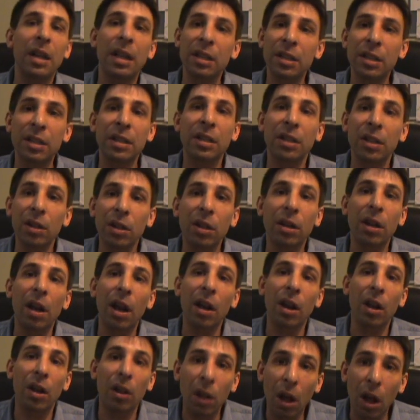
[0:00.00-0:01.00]
it's still
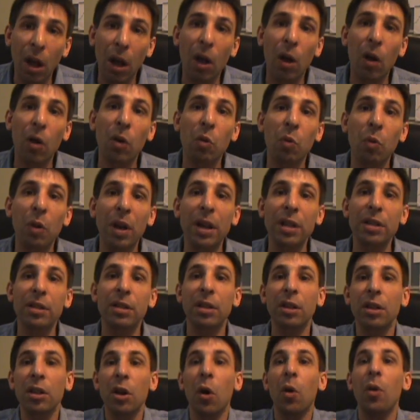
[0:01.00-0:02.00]
got a long ways
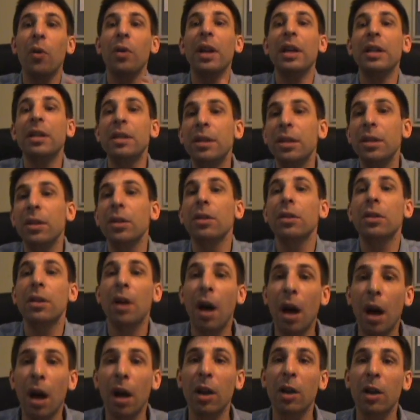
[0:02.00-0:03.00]
to go, and they still
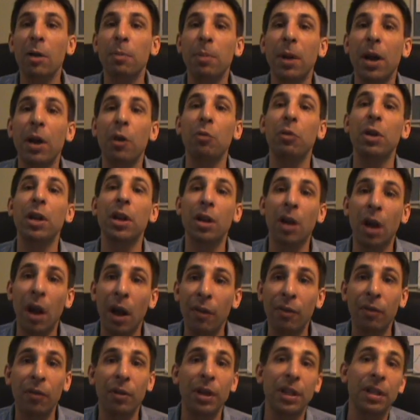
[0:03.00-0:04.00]
talk about
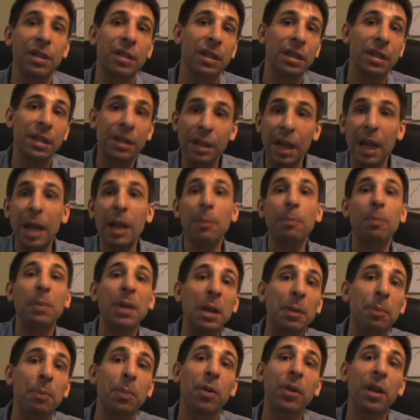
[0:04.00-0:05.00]
recoveries. The same
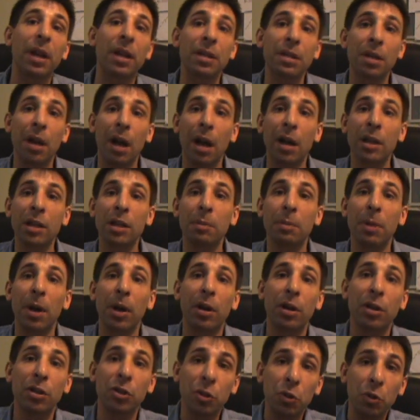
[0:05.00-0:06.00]
people that talked
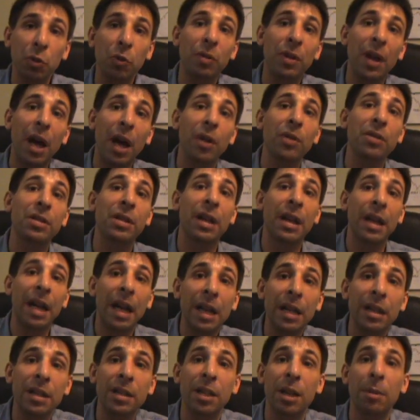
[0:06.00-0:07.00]
about a
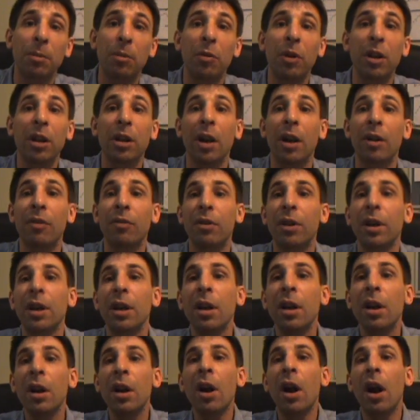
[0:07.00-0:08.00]
2008 summer recovery
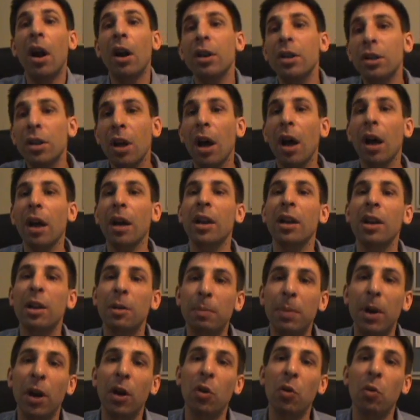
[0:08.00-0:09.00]
are talking
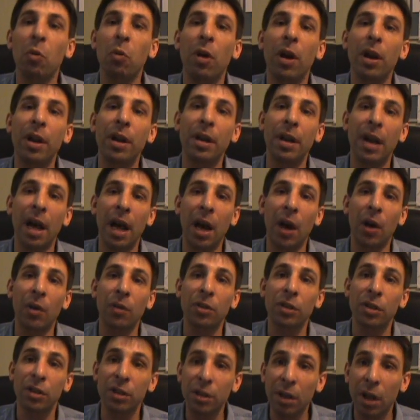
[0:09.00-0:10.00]
about one now.
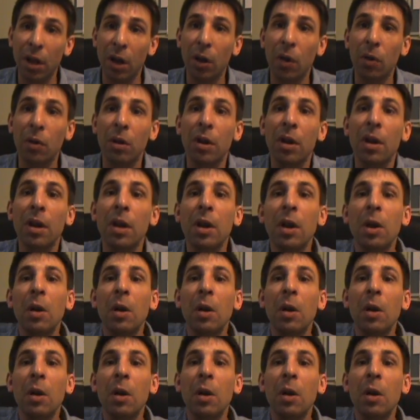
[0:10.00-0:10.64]
So